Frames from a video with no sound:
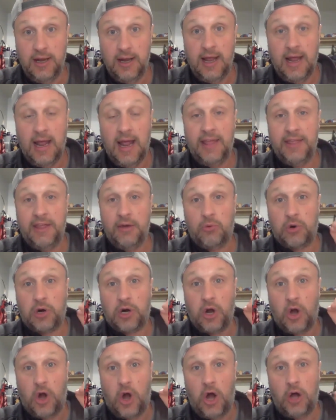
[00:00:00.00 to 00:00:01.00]
And then we're going
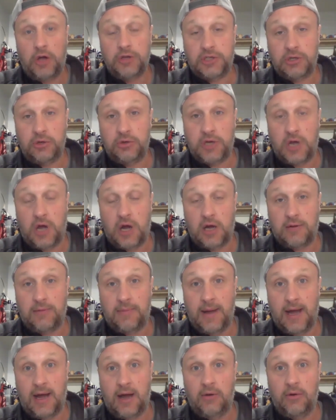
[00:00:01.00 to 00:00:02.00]
to also talk
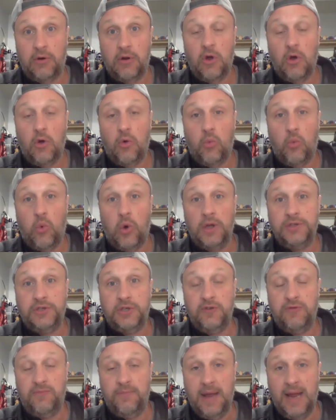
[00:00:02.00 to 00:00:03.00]
about, once
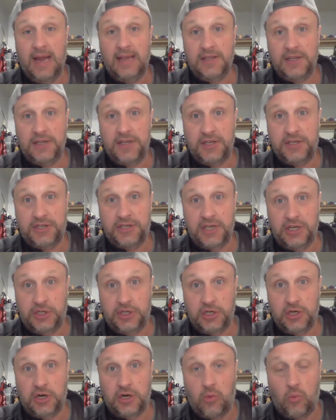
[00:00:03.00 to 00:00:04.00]
you've made the
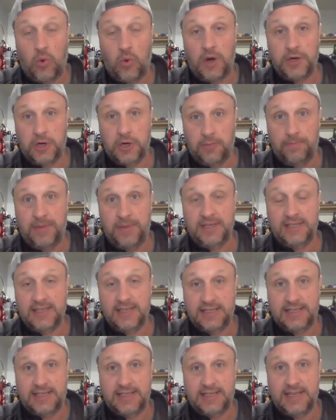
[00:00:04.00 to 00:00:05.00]
decision on what your
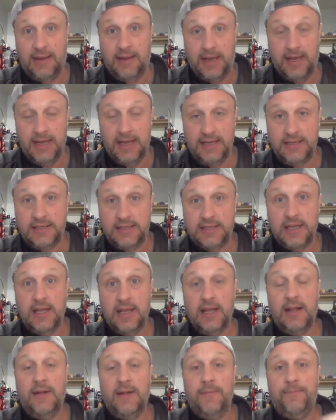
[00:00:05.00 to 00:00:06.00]
business name is,
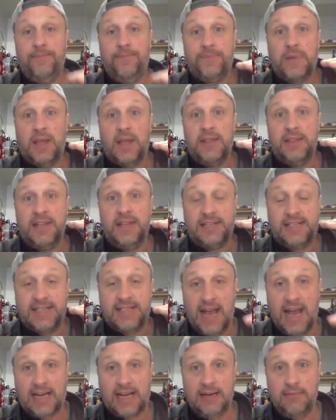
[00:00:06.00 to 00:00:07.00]
the
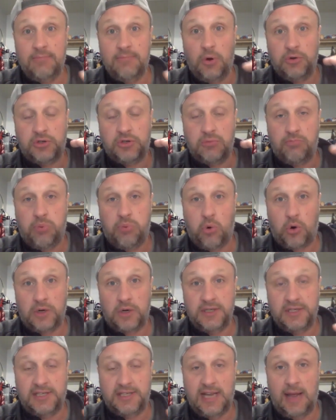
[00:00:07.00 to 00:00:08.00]
second most important
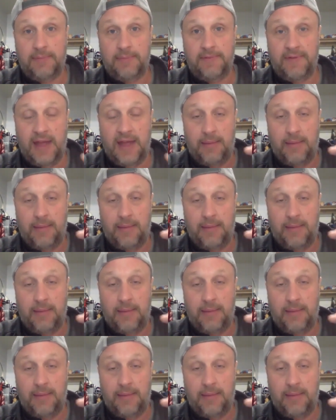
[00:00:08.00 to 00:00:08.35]
step of that